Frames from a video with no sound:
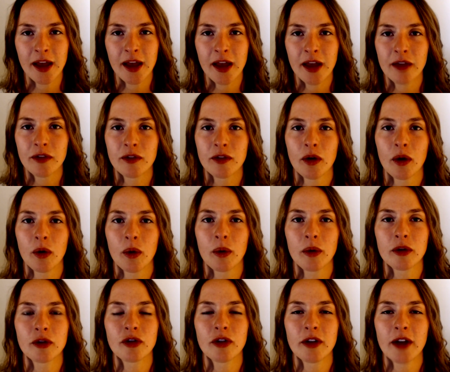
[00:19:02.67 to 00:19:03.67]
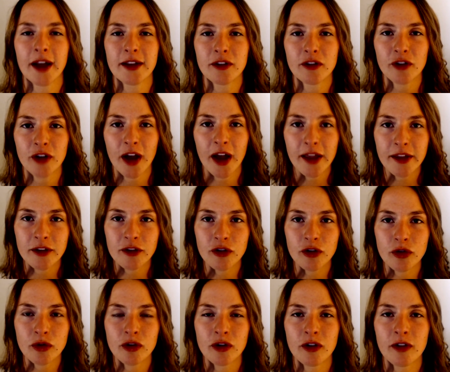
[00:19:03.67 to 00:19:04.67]
So I challenge you
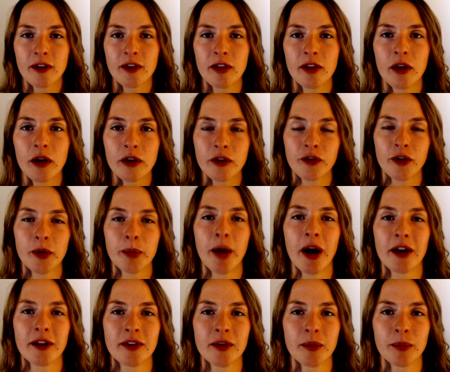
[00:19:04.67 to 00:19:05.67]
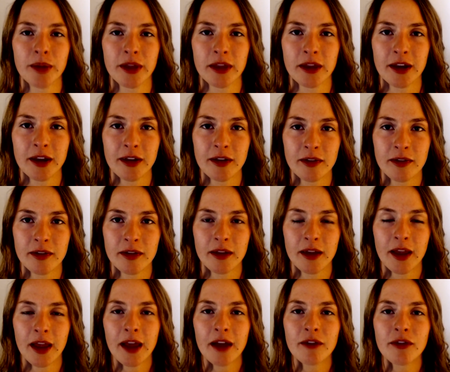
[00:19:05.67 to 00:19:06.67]
to just look for possibilities.
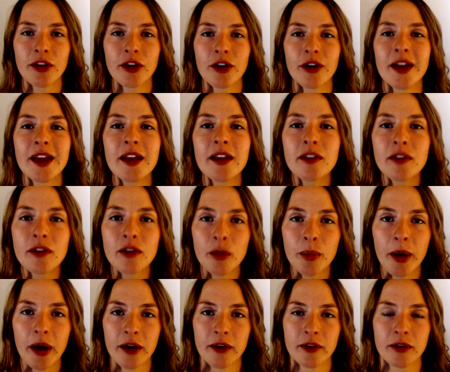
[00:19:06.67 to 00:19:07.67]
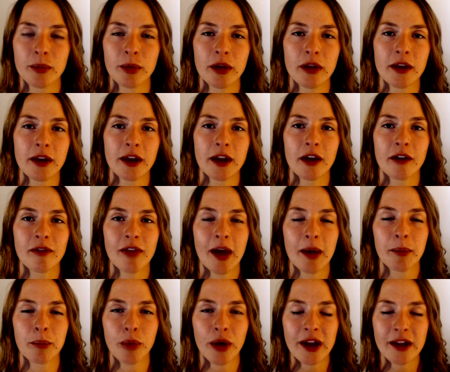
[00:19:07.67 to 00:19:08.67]
If there is no possibility of
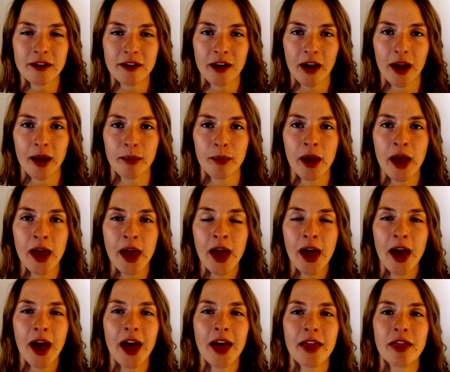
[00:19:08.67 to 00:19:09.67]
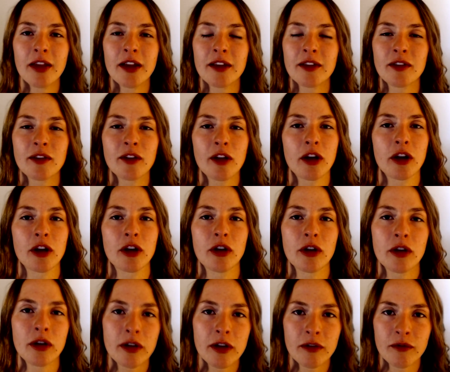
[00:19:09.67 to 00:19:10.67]
that break time and it's not a
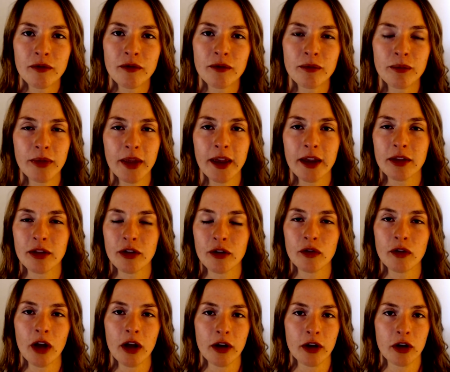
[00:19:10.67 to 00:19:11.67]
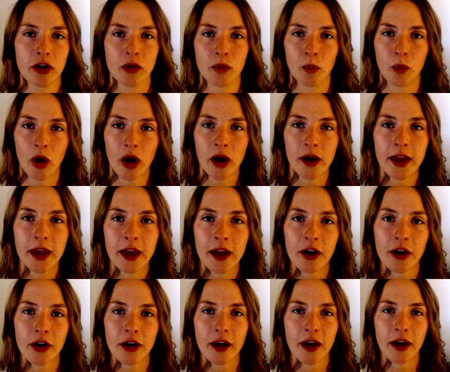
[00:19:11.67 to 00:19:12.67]
good, there's not a good walking
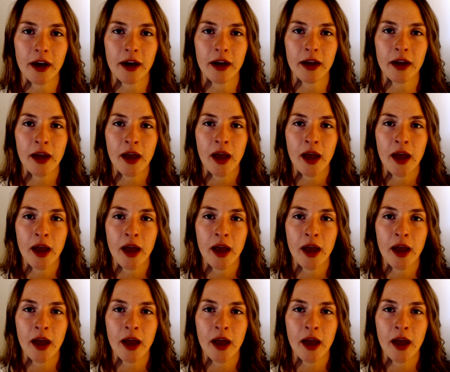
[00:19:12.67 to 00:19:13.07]
area,